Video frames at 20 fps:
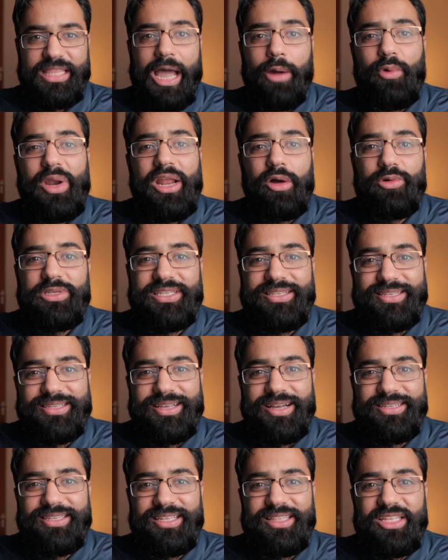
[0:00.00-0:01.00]
Now, when I was
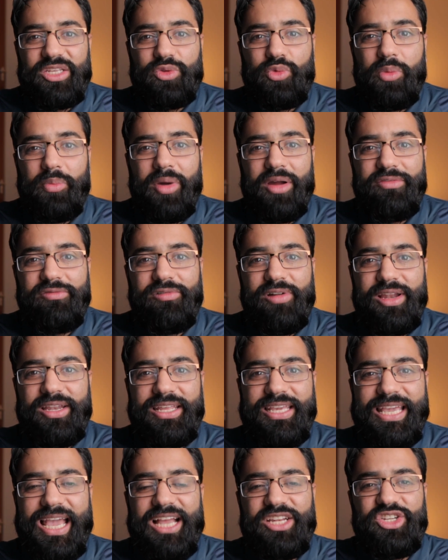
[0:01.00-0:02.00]
discussing this with my friend,
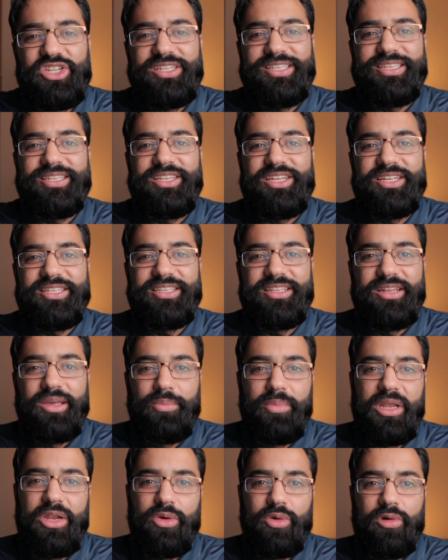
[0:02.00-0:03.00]
he actually suggested a
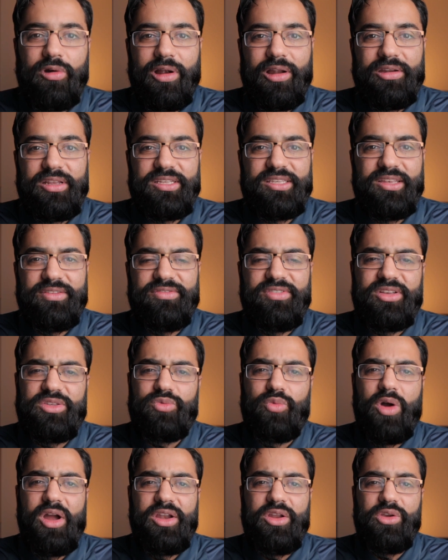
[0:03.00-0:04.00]
middle ground. He said, Fez,
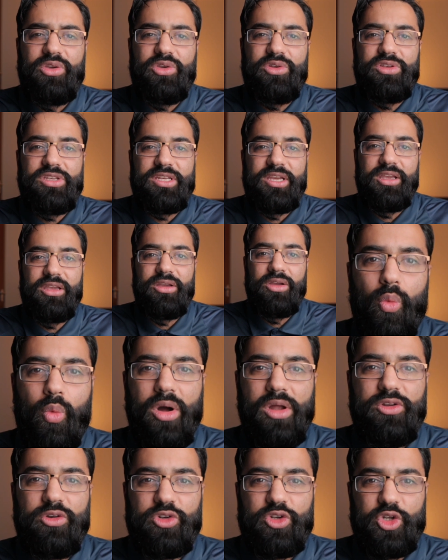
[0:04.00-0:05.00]
why don't you take
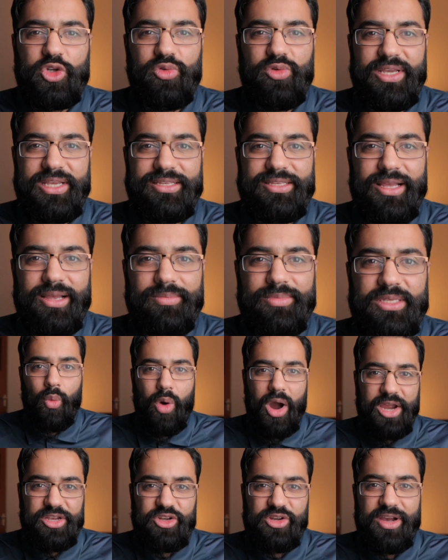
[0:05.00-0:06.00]
1 or 2 exams?
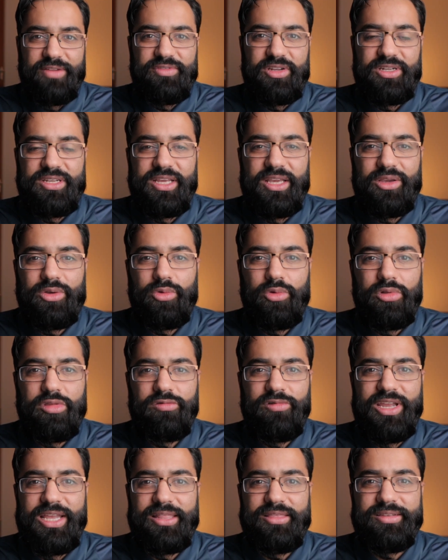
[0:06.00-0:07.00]
Why do you have to take all
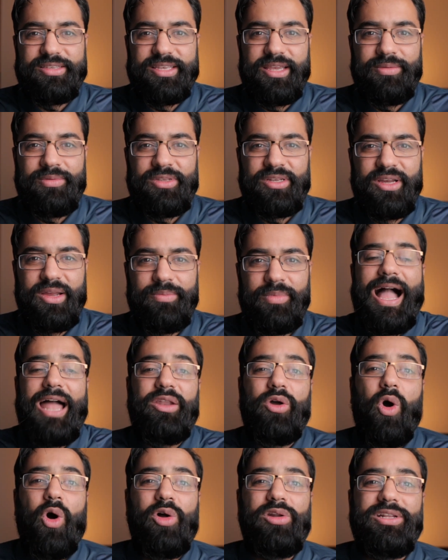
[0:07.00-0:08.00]
3 at the same time?
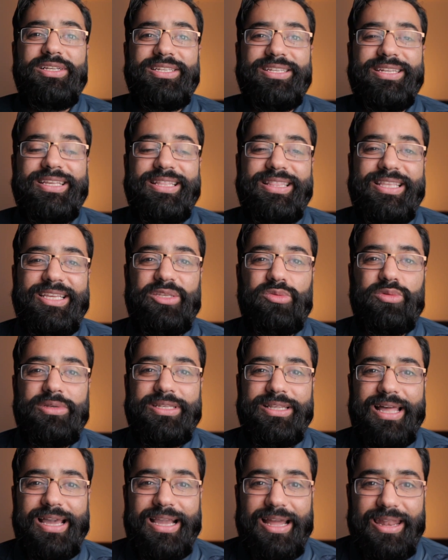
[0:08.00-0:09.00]
And honestly, this
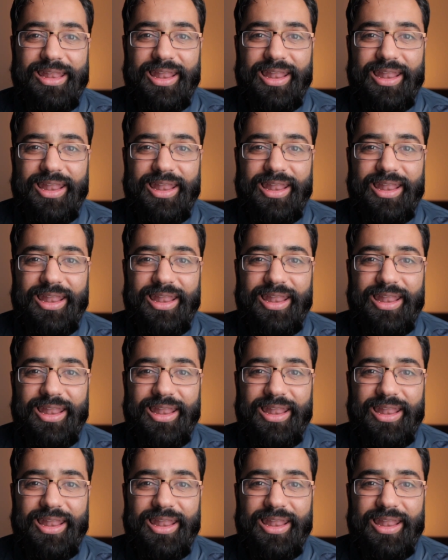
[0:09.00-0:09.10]
was like a